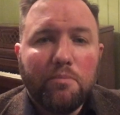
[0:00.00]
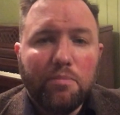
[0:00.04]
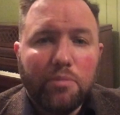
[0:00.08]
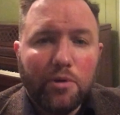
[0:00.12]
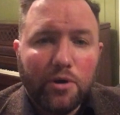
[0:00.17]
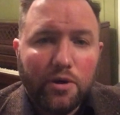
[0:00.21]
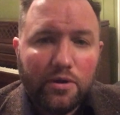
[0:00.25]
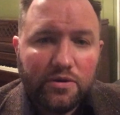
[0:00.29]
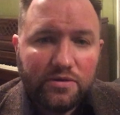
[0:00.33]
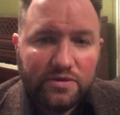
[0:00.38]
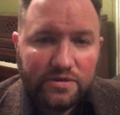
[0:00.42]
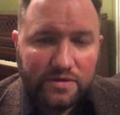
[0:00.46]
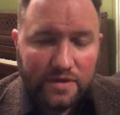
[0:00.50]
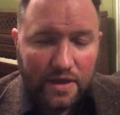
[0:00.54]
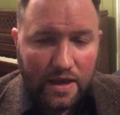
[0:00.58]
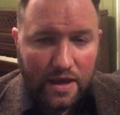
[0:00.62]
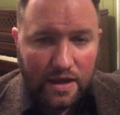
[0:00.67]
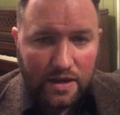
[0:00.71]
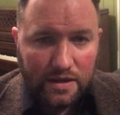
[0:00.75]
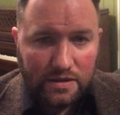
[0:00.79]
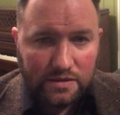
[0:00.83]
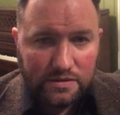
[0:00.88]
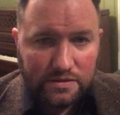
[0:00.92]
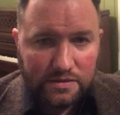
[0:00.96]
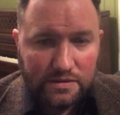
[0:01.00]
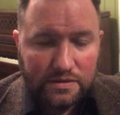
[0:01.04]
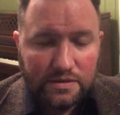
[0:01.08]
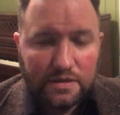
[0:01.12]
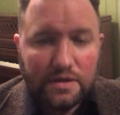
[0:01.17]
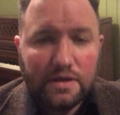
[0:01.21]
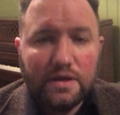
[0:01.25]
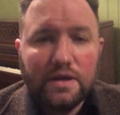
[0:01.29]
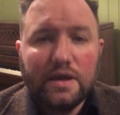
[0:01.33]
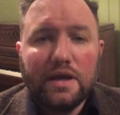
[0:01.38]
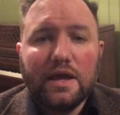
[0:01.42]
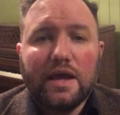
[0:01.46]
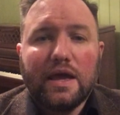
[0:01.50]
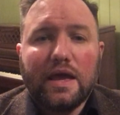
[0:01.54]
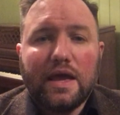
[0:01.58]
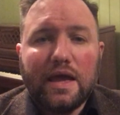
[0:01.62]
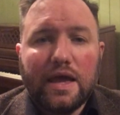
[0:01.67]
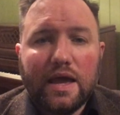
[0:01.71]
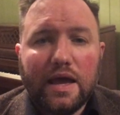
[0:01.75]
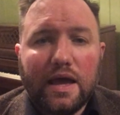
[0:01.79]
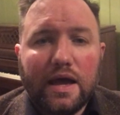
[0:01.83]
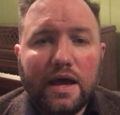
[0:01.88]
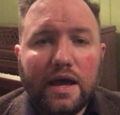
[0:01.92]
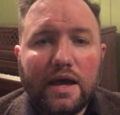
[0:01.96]
birthdays
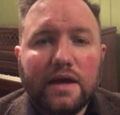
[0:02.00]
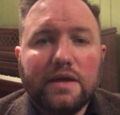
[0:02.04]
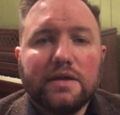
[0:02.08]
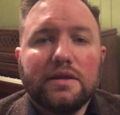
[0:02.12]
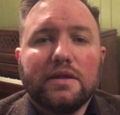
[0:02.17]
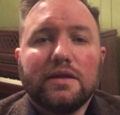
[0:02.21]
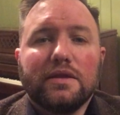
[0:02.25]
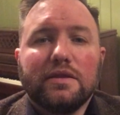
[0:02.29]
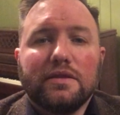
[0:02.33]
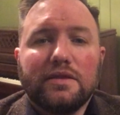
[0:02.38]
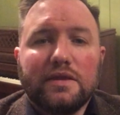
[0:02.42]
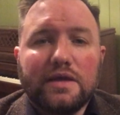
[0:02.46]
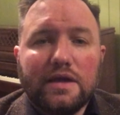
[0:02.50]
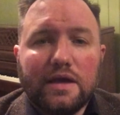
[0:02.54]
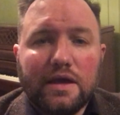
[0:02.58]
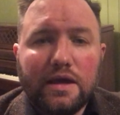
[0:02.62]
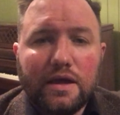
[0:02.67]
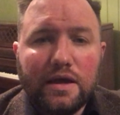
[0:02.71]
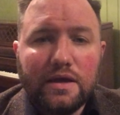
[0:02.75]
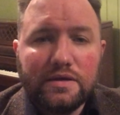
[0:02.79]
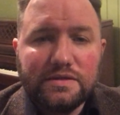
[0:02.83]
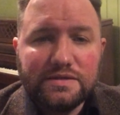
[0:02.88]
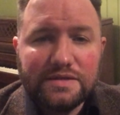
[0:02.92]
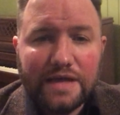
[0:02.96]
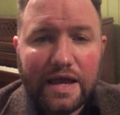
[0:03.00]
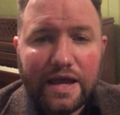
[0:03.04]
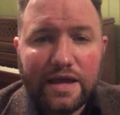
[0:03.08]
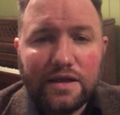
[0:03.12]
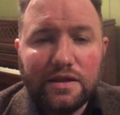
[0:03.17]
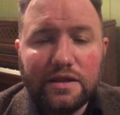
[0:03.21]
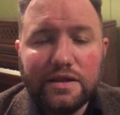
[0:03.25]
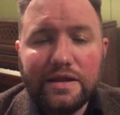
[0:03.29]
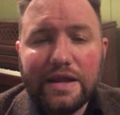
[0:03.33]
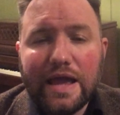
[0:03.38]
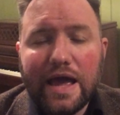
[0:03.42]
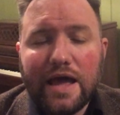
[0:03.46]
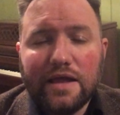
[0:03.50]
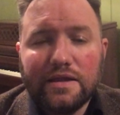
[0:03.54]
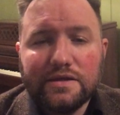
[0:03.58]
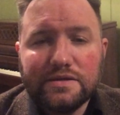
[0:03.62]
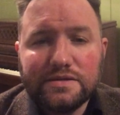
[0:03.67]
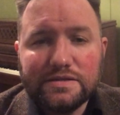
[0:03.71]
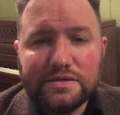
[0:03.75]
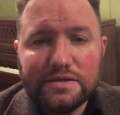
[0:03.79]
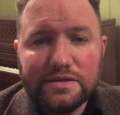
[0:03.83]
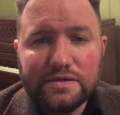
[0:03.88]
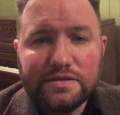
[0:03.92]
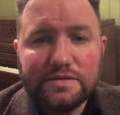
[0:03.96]
and the
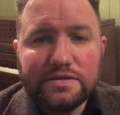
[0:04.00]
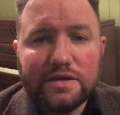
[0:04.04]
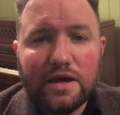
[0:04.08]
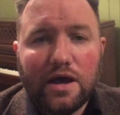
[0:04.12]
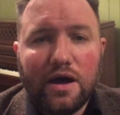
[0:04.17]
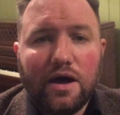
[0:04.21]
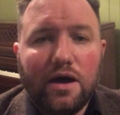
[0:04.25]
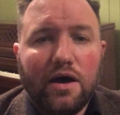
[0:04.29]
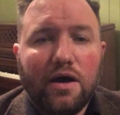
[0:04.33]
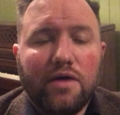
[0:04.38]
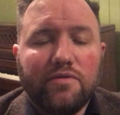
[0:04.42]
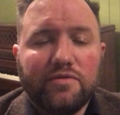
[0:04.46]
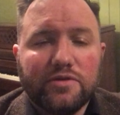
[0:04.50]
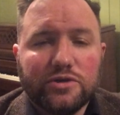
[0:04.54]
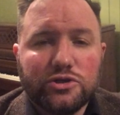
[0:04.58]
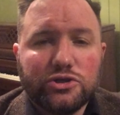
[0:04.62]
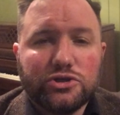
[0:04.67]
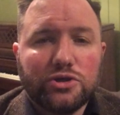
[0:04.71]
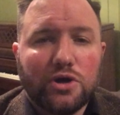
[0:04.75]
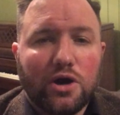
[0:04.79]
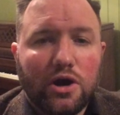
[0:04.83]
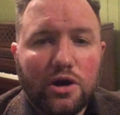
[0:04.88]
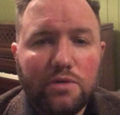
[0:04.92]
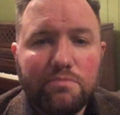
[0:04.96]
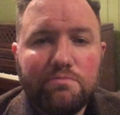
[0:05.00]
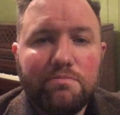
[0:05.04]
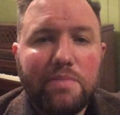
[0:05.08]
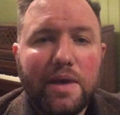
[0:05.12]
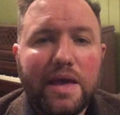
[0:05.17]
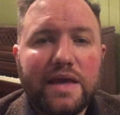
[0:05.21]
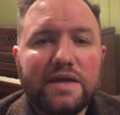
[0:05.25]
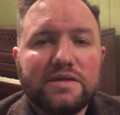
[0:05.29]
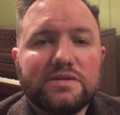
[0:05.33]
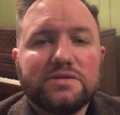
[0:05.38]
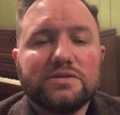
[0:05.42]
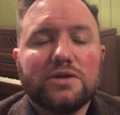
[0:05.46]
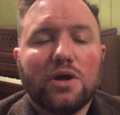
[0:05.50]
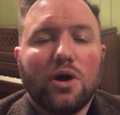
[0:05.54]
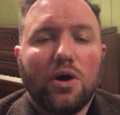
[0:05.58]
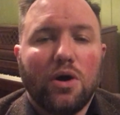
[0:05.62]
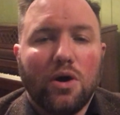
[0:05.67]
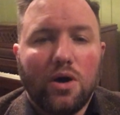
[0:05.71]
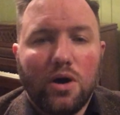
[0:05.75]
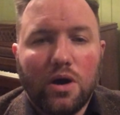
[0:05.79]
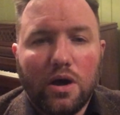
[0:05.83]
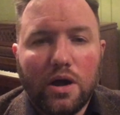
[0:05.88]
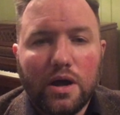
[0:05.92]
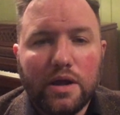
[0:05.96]
psychoanalysis of a chart based
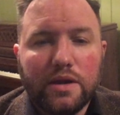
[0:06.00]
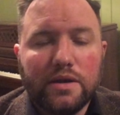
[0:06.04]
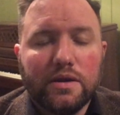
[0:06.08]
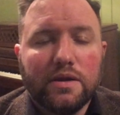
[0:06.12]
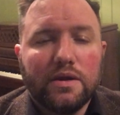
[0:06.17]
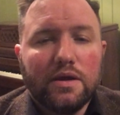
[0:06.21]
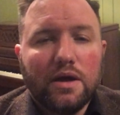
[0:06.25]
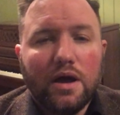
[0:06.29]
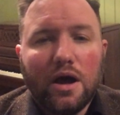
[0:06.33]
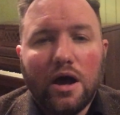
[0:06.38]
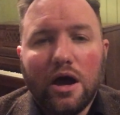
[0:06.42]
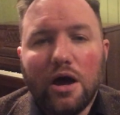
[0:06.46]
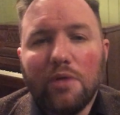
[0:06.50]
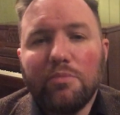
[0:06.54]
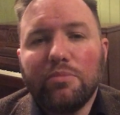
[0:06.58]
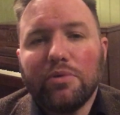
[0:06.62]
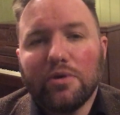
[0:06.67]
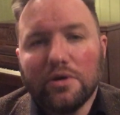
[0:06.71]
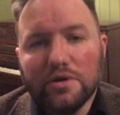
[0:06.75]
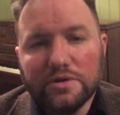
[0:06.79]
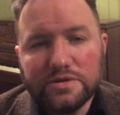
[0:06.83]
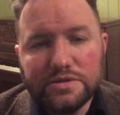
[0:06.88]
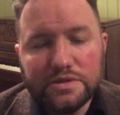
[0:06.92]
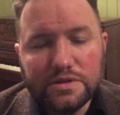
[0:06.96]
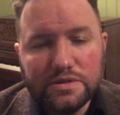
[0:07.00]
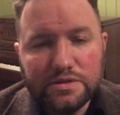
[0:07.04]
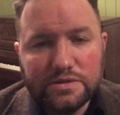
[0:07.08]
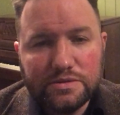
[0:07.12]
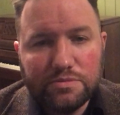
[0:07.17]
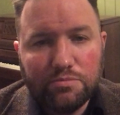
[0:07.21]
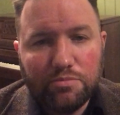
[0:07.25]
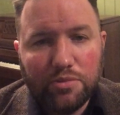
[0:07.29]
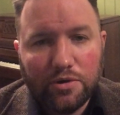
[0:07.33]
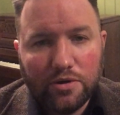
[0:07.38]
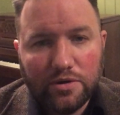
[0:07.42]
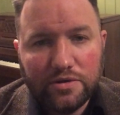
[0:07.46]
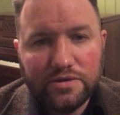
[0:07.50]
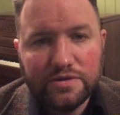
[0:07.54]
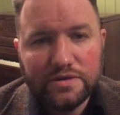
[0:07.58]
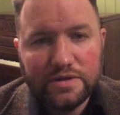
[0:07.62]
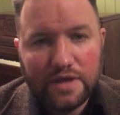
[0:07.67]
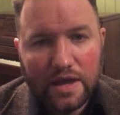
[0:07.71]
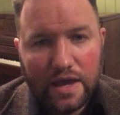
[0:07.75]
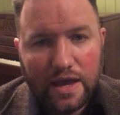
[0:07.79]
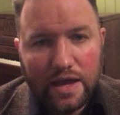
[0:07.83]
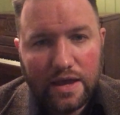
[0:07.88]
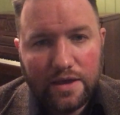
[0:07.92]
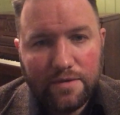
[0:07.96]
on a person's
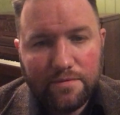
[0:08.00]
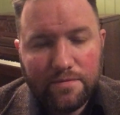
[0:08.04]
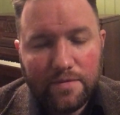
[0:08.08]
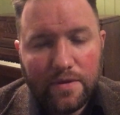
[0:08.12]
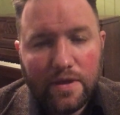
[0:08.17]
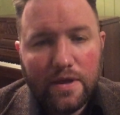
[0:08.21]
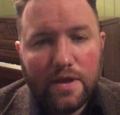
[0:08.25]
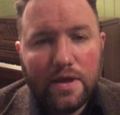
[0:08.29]
birthday.